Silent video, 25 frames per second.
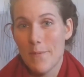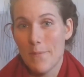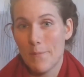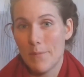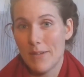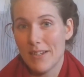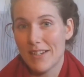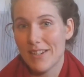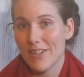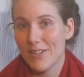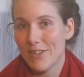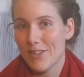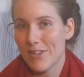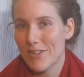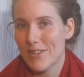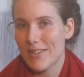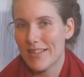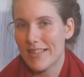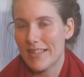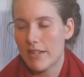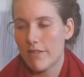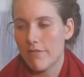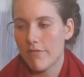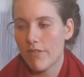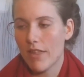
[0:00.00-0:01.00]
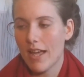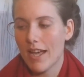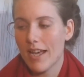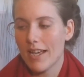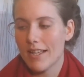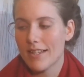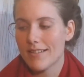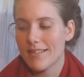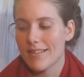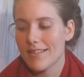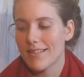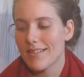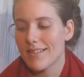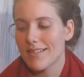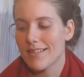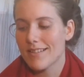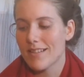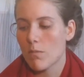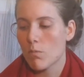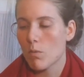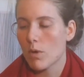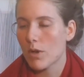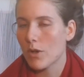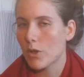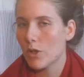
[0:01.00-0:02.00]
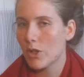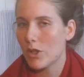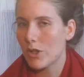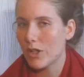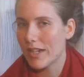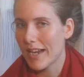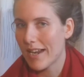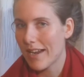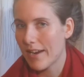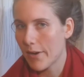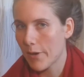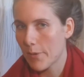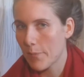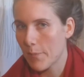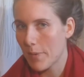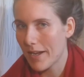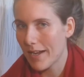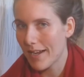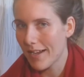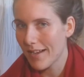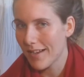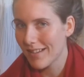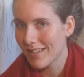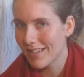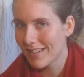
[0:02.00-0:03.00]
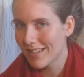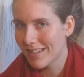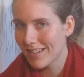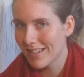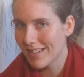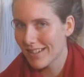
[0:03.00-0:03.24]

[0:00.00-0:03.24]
Because if that's someone who you care about,